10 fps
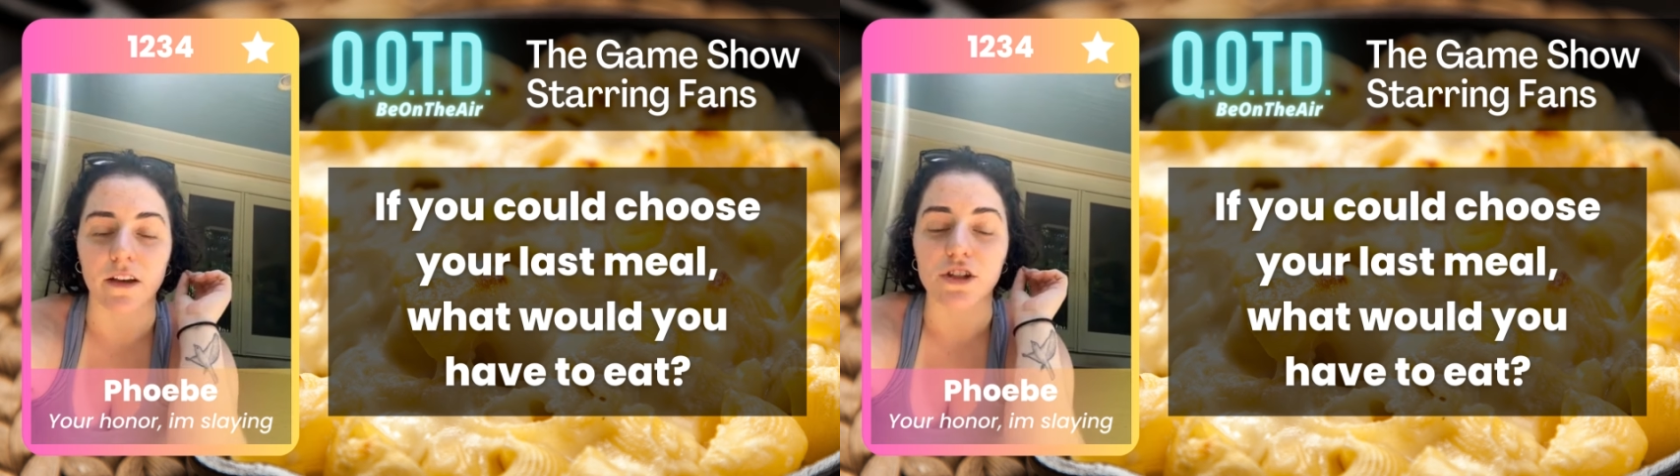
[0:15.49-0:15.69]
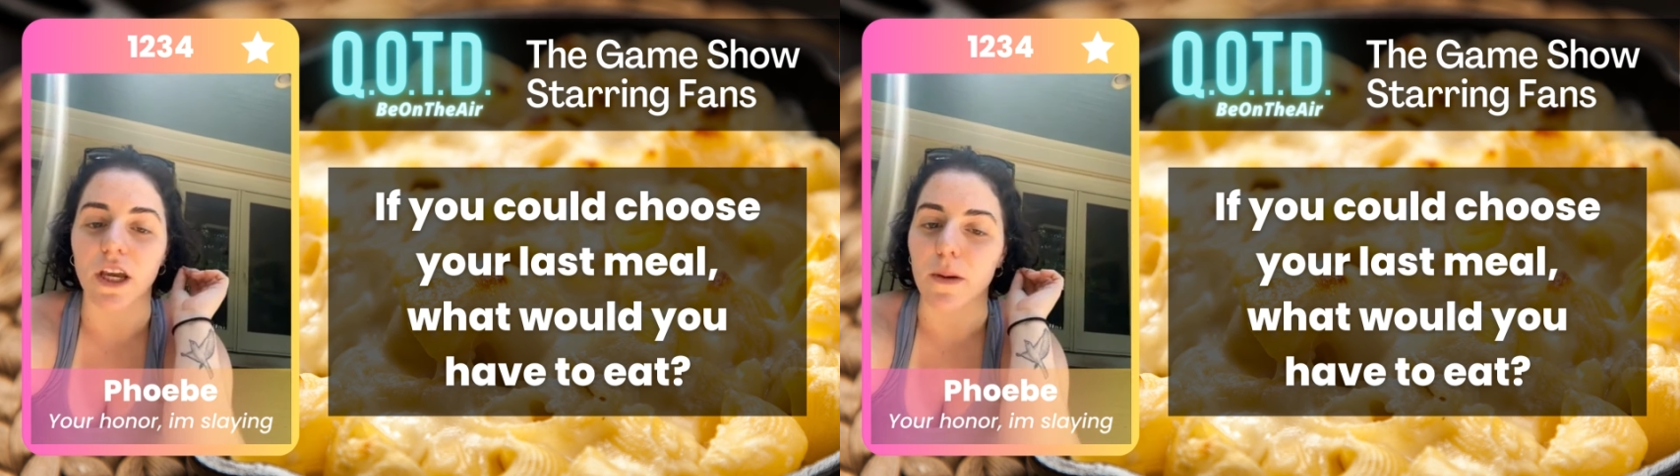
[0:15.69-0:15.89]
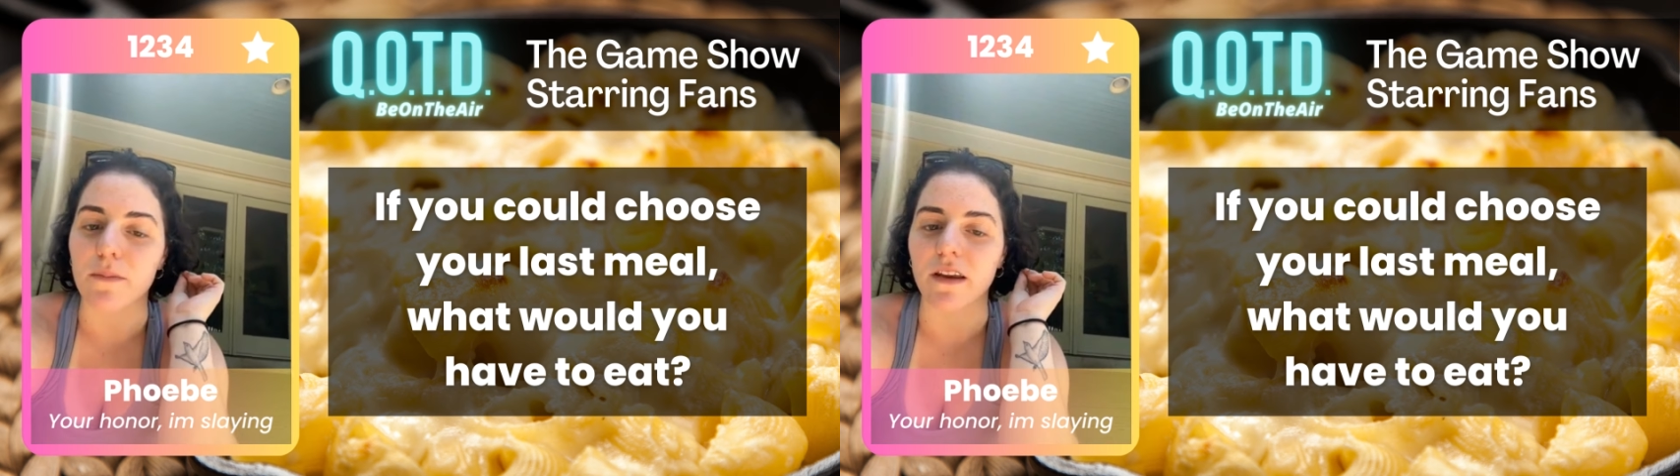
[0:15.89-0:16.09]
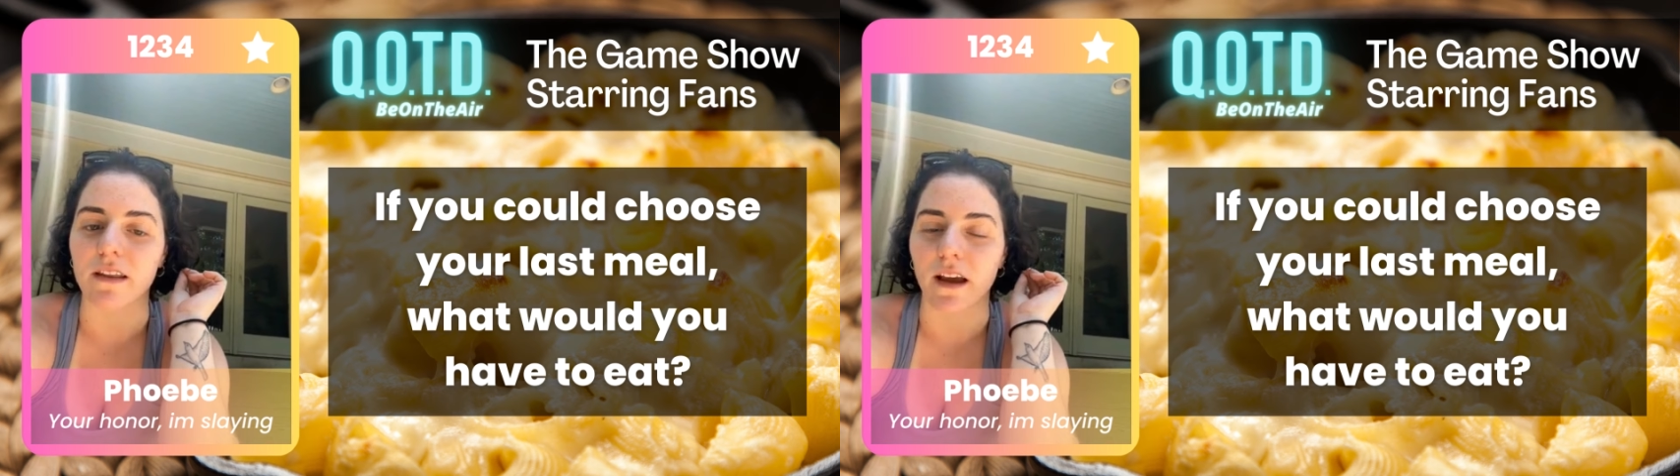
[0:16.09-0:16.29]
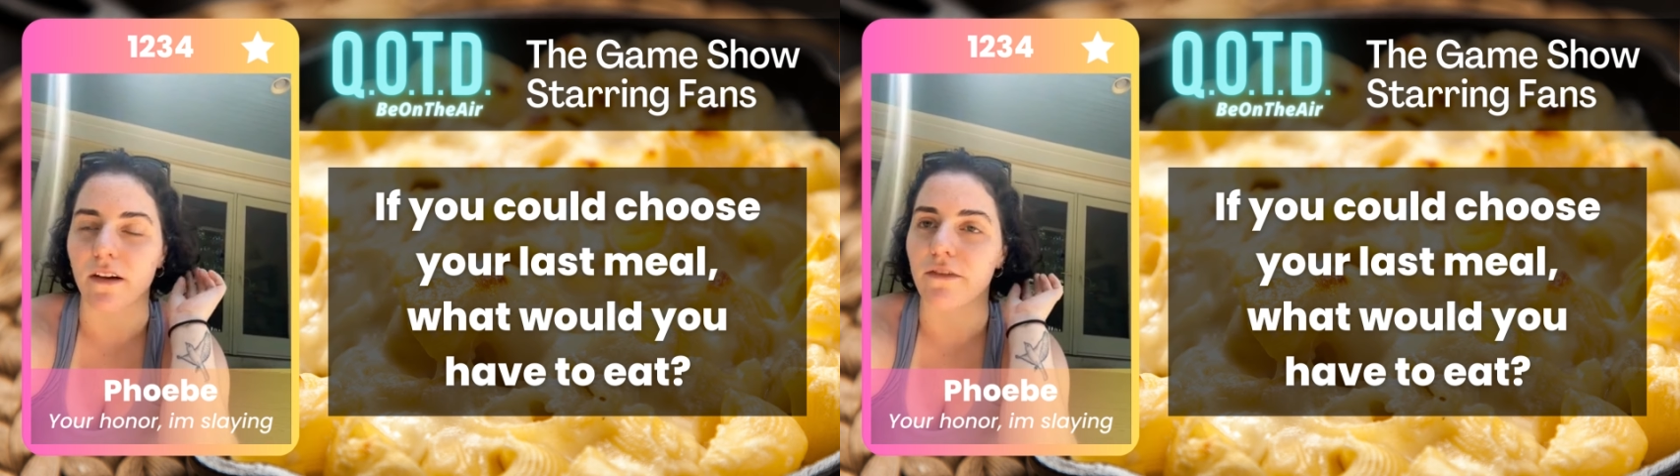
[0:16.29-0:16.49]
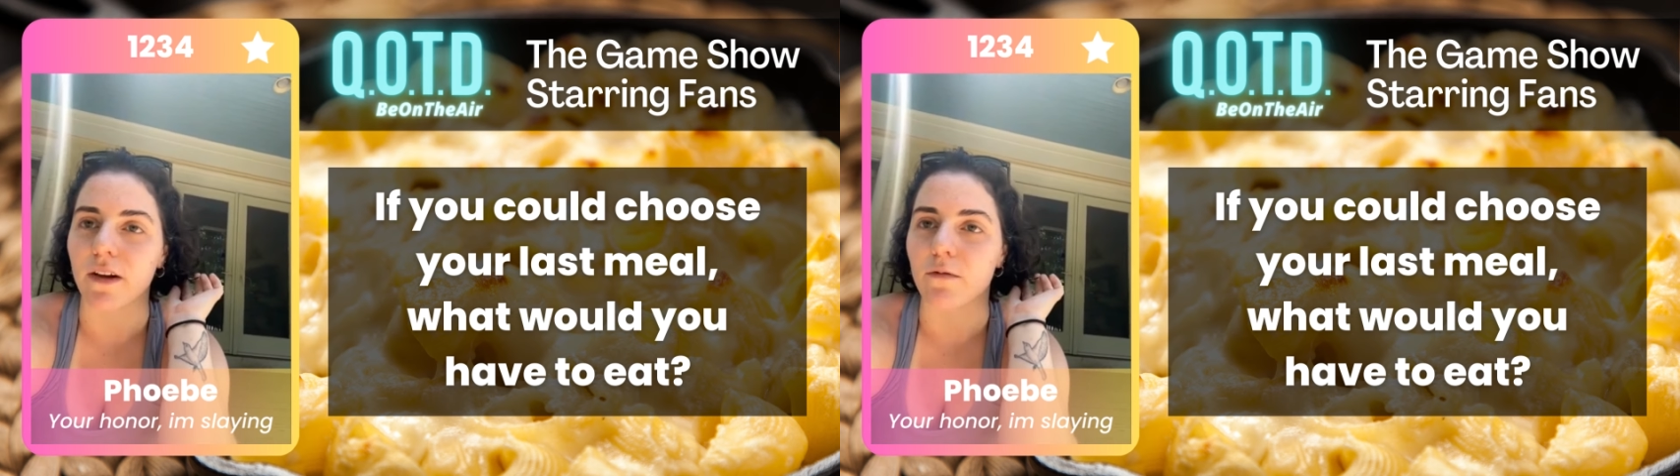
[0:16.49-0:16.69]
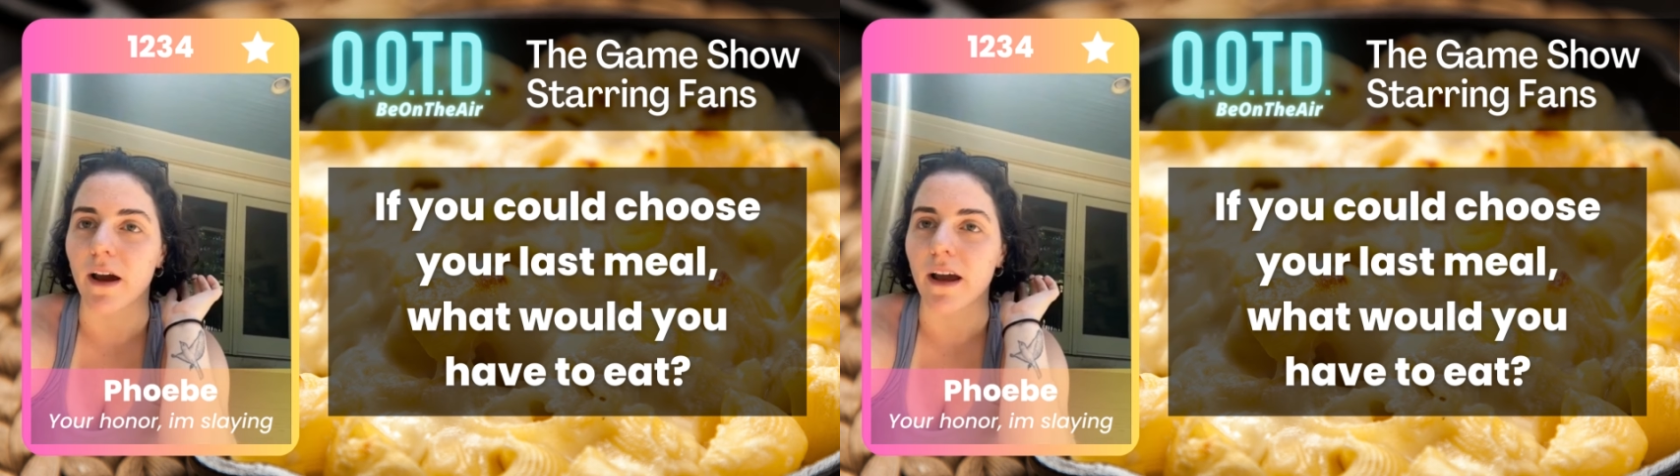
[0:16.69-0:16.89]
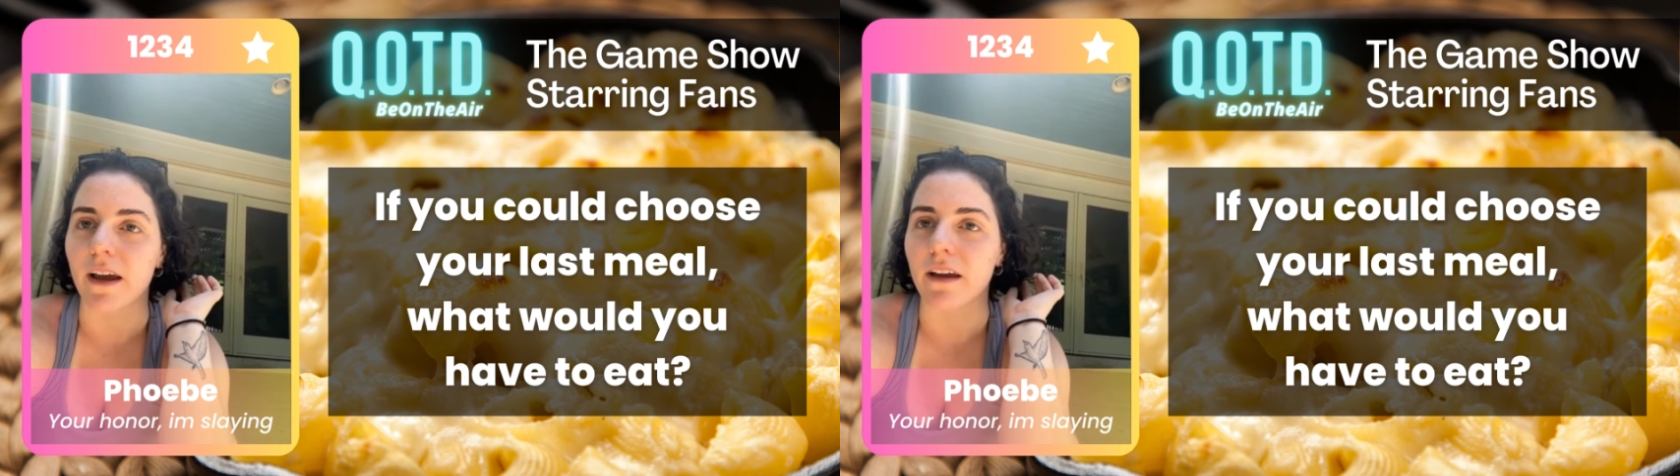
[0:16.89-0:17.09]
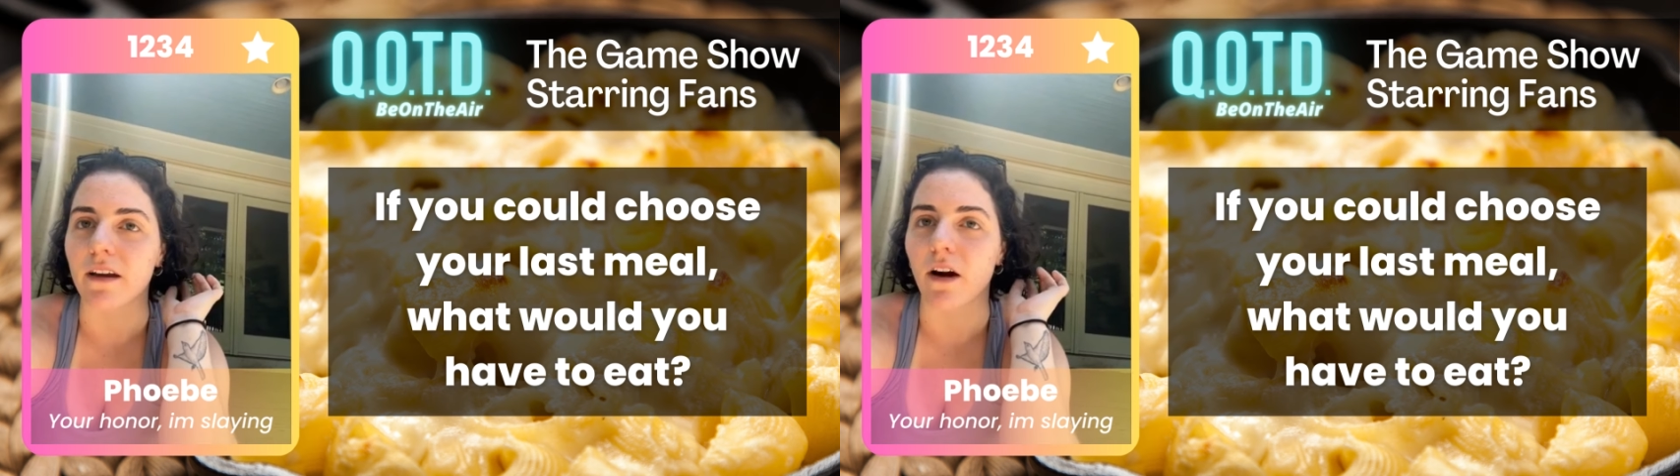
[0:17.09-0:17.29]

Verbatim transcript: shaped in like a fun way